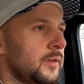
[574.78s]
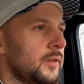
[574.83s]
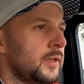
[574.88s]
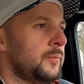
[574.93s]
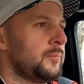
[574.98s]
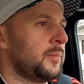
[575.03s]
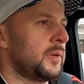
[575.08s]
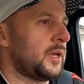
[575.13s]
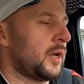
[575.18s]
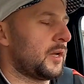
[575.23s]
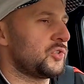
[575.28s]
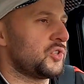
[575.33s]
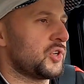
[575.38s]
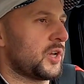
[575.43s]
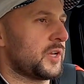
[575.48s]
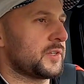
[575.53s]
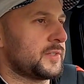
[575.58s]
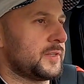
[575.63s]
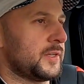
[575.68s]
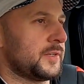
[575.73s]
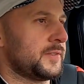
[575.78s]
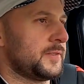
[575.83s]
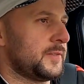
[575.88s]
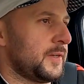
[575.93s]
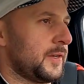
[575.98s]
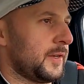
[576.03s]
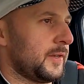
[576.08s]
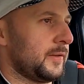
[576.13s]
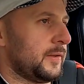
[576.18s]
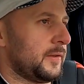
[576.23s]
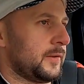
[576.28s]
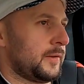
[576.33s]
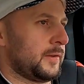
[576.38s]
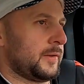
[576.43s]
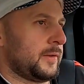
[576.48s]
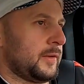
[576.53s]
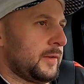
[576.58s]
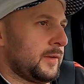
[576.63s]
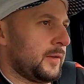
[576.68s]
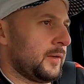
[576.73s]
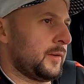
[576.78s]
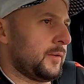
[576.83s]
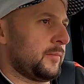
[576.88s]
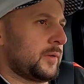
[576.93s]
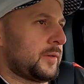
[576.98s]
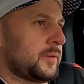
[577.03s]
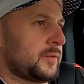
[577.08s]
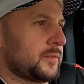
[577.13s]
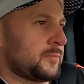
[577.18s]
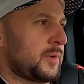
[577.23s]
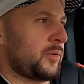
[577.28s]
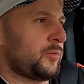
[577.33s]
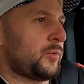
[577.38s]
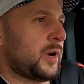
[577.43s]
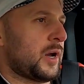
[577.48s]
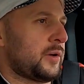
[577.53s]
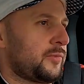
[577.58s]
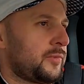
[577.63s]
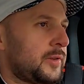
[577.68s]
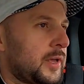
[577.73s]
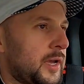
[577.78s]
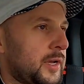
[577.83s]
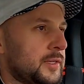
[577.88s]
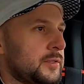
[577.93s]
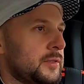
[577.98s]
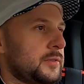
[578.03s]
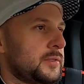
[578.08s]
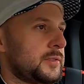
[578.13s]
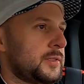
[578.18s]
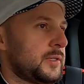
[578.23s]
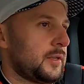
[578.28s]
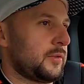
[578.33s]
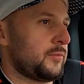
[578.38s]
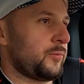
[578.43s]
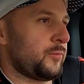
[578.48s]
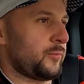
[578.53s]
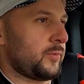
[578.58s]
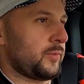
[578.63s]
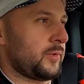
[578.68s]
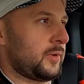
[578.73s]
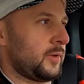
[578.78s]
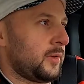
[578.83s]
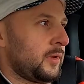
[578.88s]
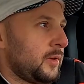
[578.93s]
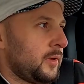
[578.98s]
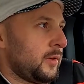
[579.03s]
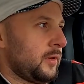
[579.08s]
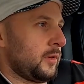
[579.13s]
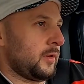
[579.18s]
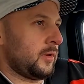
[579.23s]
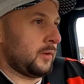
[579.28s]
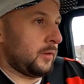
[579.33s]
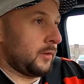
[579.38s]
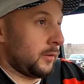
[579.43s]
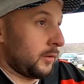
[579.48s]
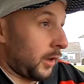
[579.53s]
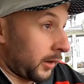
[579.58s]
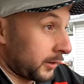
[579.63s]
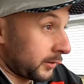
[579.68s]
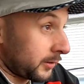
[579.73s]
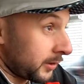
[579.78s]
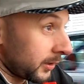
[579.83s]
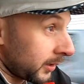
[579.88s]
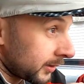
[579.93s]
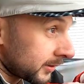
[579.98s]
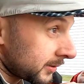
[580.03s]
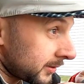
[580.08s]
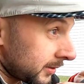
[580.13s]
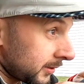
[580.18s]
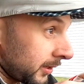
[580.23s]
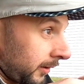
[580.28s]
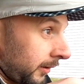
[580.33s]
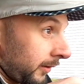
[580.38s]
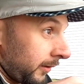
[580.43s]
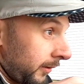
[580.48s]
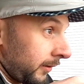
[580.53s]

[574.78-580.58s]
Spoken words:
Let me adjust the seat, because my wife likes to sit like this,